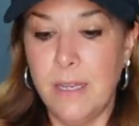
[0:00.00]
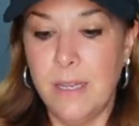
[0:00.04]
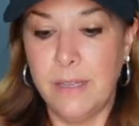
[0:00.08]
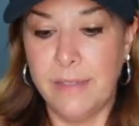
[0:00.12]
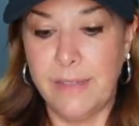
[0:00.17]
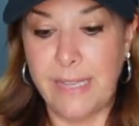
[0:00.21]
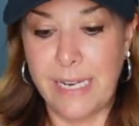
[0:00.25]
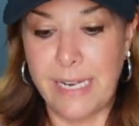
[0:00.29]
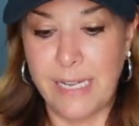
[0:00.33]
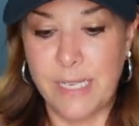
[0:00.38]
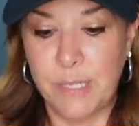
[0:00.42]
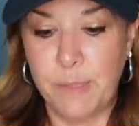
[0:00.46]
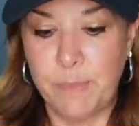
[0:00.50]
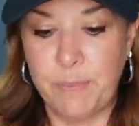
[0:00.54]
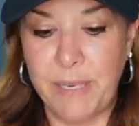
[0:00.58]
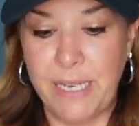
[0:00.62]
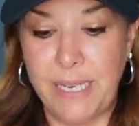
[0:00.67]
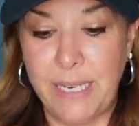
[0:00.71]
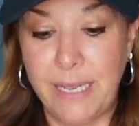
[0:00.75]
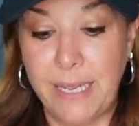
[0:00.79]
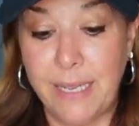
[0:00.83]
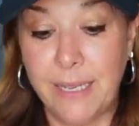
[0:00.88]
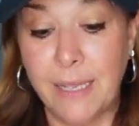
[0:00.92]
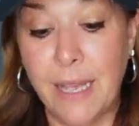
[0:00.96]
that has
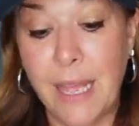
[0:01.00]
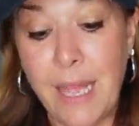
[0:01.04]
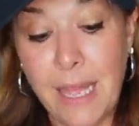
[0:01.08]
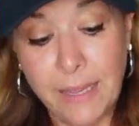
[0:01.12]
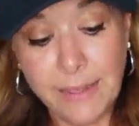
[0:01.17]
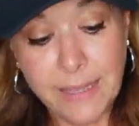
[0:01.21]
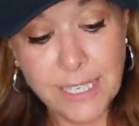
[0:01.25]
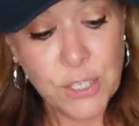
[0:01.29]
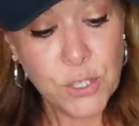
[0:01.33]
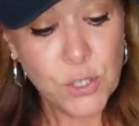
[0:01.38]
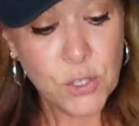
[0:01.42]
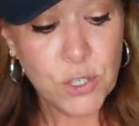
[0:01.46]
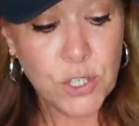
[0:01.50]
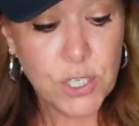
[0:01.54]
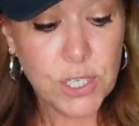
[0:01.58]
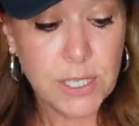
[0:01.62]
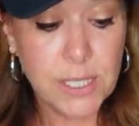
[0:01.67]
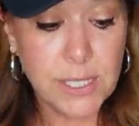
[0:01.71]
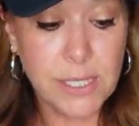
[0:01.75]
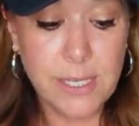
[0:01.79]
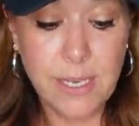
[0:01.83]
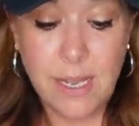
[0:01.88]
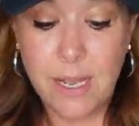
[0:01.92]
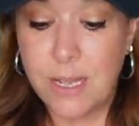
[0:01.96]
beading. These are
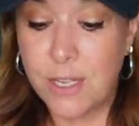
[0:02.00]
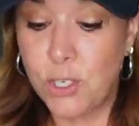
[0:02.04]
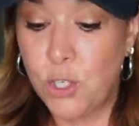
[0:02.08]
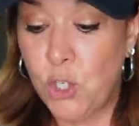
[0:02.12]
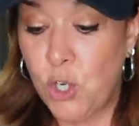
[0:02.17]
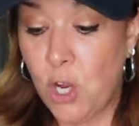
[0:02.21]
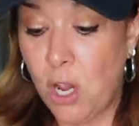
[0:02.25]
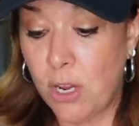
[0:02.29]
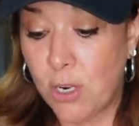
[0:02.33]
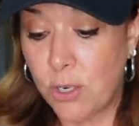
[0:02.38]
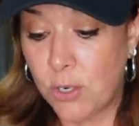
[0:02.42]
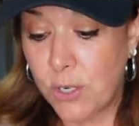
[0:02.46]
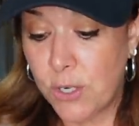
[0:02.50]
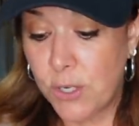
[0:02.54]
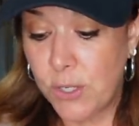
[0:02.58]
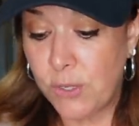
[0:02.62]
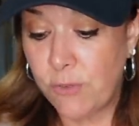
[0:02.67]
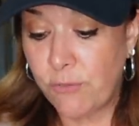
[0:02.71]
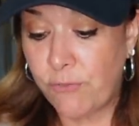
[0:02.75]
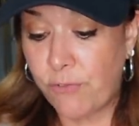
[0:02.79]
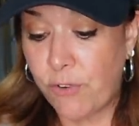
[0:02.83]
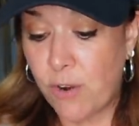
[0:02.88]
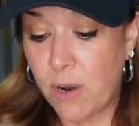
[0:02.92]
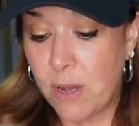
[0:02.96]
just uh,
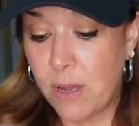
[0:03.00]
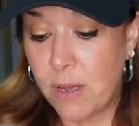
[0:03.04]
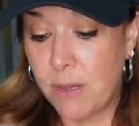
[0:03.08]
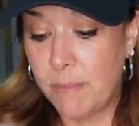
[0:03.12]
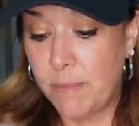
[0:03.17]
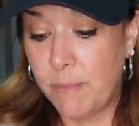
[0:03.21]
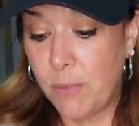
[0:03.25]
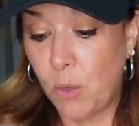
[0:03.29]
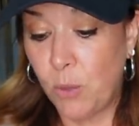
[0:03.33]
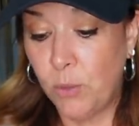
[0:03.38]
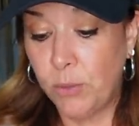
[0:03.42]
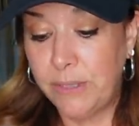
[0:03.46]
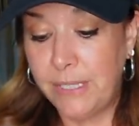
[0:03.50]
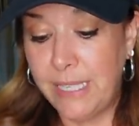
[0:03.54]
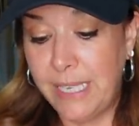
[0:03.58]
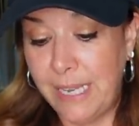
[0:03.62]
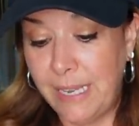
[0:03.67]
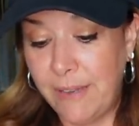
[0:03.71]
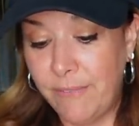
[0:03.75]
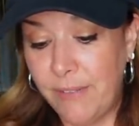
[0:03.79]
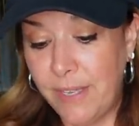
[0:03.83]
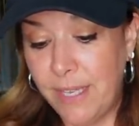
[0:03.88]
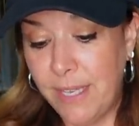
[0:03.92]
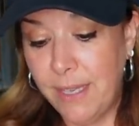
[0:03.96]
joggers from Old
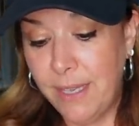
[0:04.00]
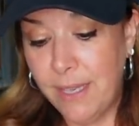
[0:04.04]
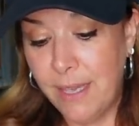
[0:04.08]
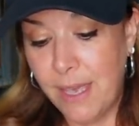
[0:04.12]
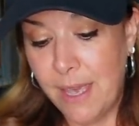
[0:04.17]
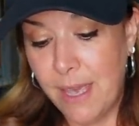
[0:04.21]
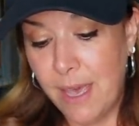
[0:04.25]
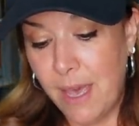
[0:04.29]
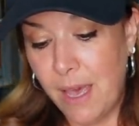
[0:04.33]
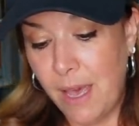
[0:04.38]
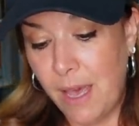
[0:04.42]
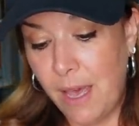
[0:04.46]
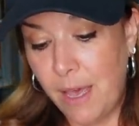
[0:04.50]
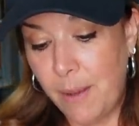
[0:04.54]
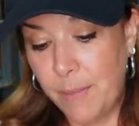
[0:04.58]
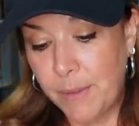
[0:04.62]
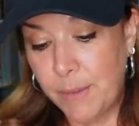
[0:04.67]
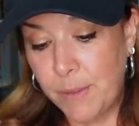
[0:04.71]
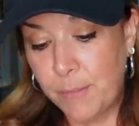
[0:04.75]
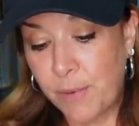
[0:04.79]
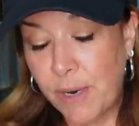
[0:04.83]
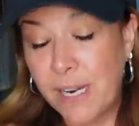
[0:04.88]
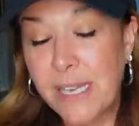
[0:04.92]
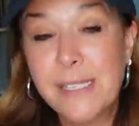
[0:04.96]
Navy. Uh,
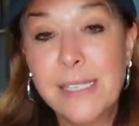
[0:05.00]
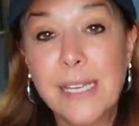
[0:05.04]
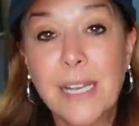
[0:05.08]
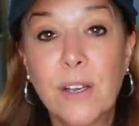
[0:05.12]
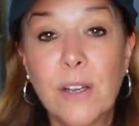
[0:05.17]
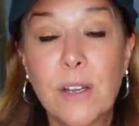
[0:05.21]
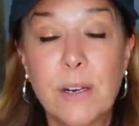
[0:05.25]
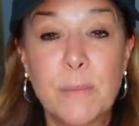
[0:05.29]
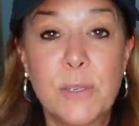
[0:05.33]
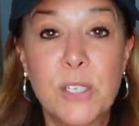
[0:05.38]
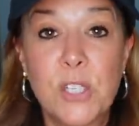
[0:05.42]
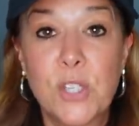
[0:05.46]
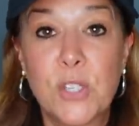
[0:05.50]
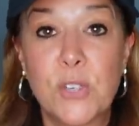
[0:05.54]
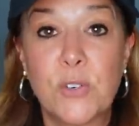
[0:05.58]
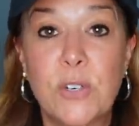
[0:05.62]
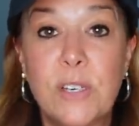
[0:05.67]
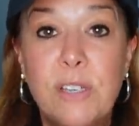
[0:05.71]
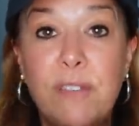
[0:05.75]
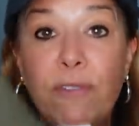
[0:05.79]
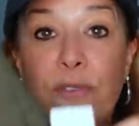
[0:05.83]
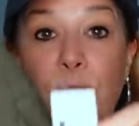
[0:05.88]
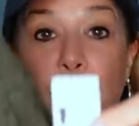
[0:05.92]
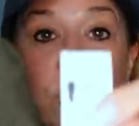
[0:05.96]
but the price tag on them is
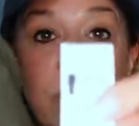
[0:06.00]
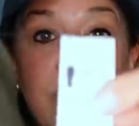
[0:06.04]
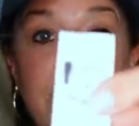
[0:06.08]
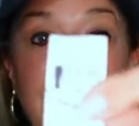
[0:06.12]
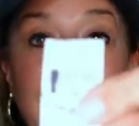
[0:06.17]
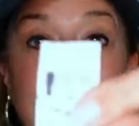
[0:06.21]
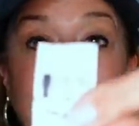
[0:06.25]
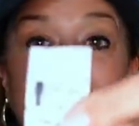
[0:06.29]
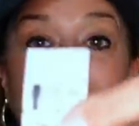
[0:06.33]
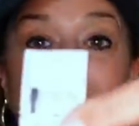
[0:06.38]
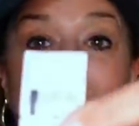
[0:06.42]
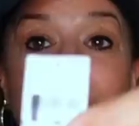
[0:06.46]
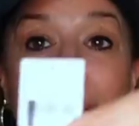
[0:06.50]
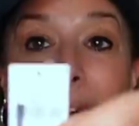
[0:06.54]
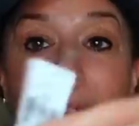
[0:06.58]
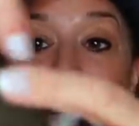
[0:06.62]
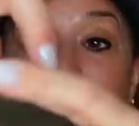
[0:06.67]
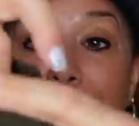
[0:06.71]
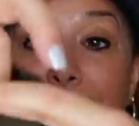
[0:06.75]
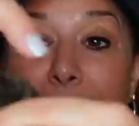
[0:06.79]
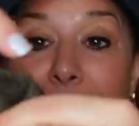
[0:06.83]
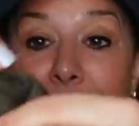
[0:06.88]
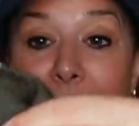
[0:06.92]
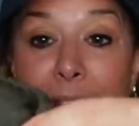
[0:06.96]
thirty-four
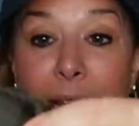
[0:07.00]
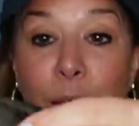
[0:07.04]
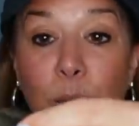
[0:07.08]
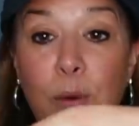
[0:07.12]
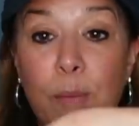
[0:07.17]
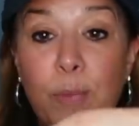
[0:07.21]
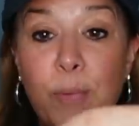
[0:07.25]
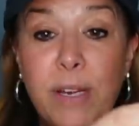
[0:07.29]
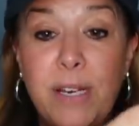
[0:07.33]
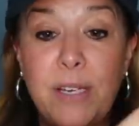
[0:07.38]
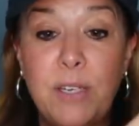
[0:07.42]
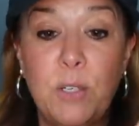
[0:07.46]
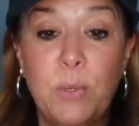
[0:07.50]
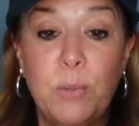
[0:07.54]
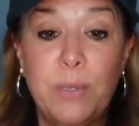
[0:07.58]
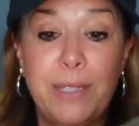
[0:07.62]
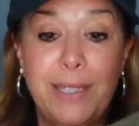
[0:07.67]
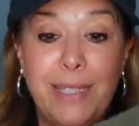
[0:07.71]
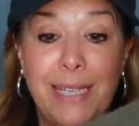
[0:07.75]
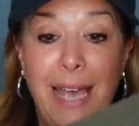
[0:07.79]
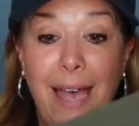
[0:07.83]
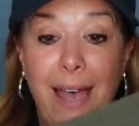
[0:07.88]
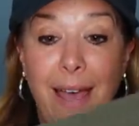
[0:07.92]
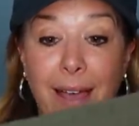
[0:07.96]
ninety-nine and they were brand new
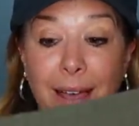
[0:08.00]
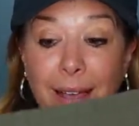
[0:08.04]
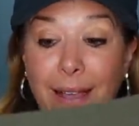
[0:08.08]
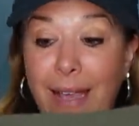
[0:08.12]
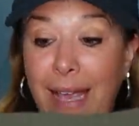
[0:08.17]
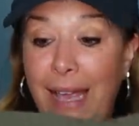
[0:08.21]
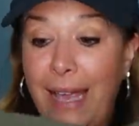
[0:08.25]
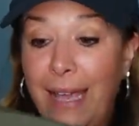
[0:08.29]
with tag